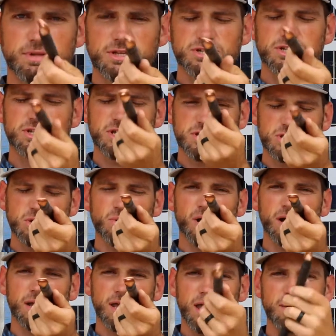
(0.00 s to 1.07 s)
This is a
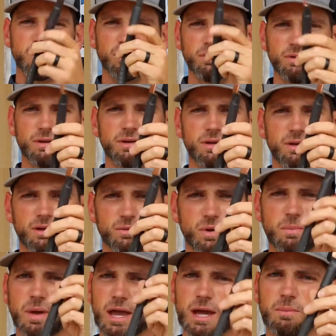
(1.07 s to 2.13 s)
2-aught cable.
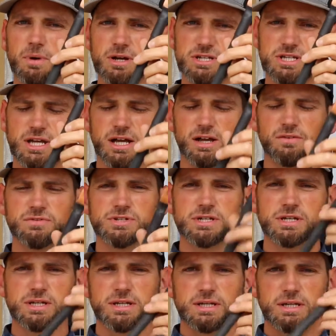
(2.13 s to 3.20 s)
We make them
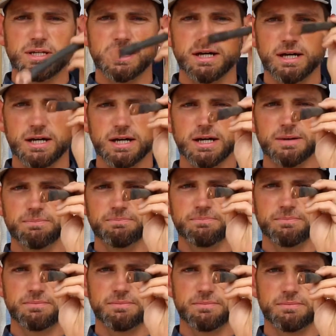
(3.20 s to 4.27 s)
ourselves
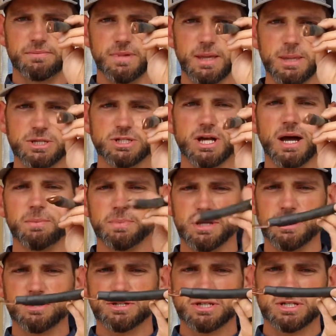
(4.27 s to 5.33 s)
in the shop,
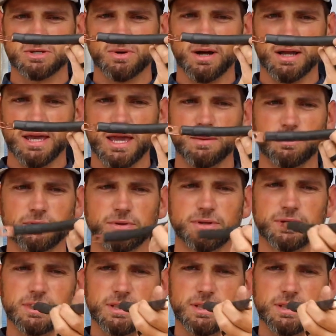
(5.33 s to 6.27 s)
but here's a 2-aught cable.